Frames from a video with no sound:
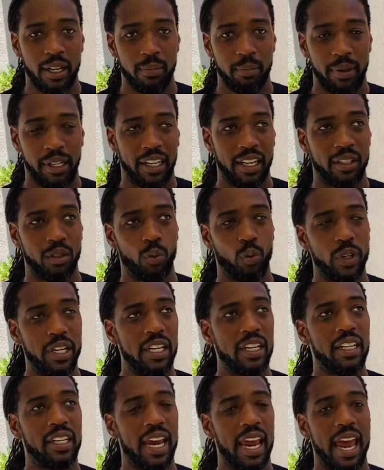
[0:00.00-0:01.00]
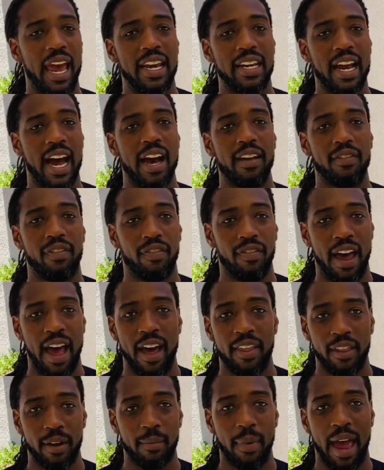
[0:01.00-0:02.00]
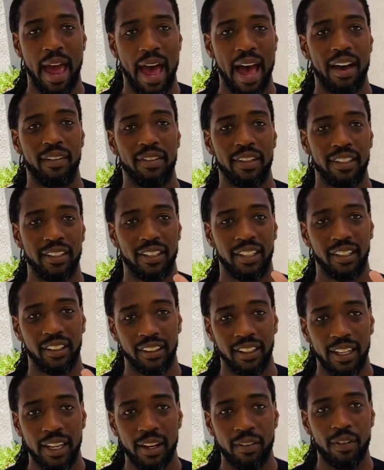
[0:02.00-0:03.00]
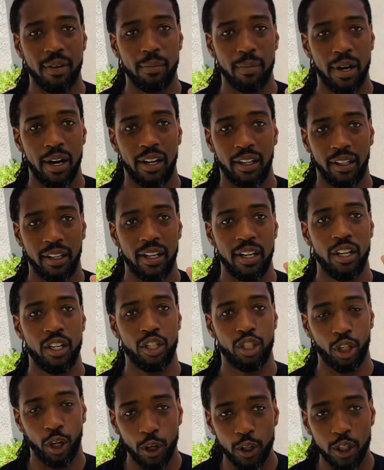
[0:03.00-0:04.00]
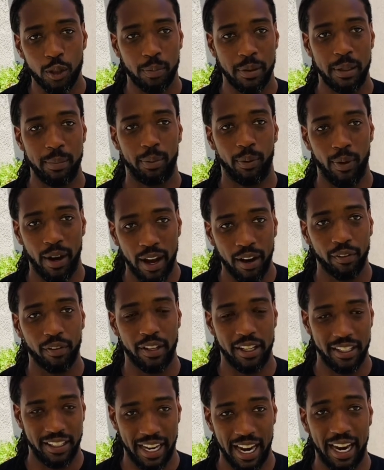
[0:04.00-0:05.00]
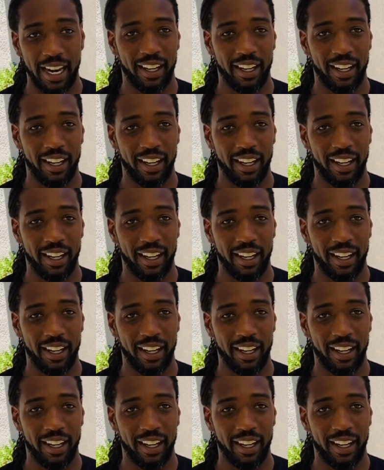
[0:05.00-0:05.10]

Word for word: because we cannot fathom having to live among church people every day,